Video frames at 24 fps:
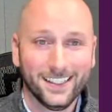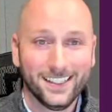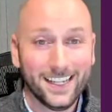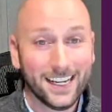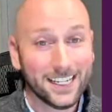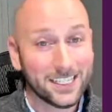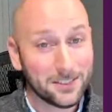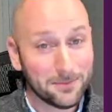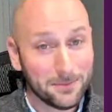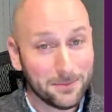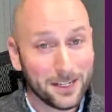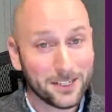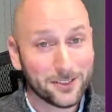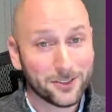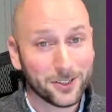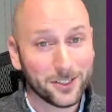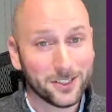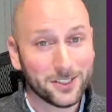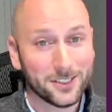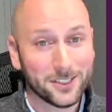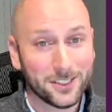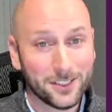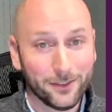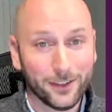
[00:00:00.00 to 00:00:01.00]
Not to
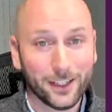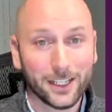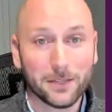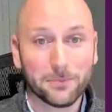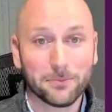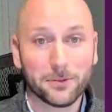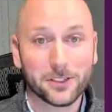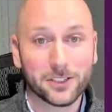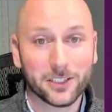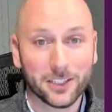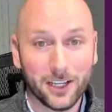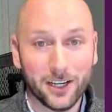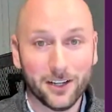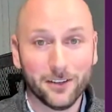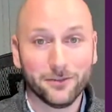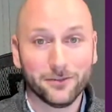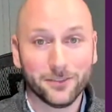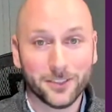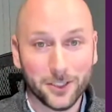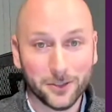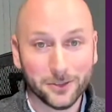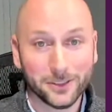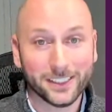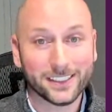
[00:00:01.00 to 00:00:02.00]
mention, developers love
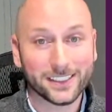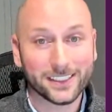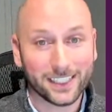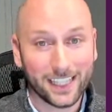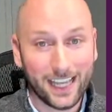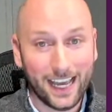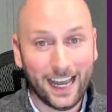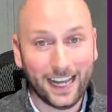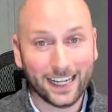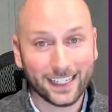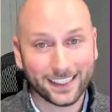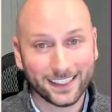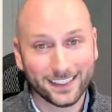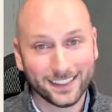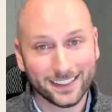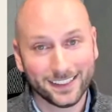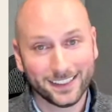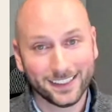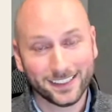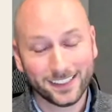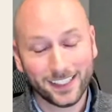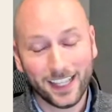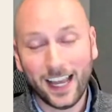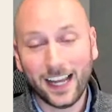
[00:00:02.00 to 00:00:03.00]
using Slack.
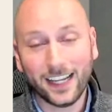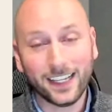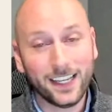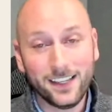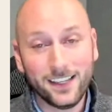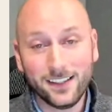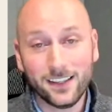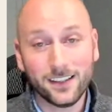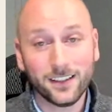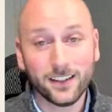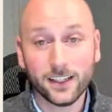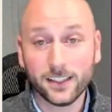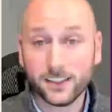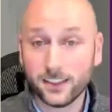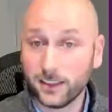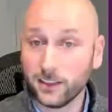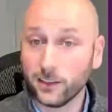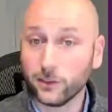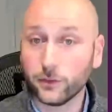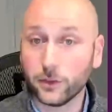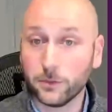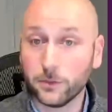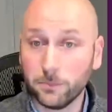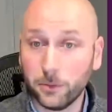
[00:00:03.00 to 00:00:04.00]
Slack isn't a
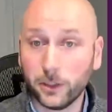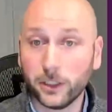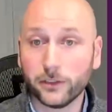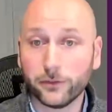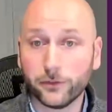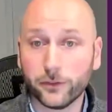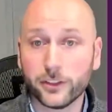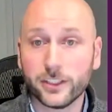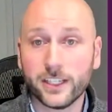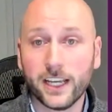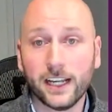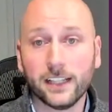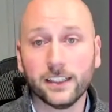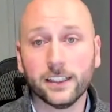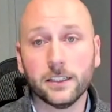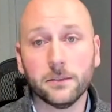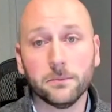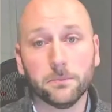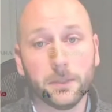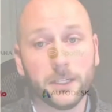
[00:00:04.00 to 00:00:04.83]
silver bullet for talent,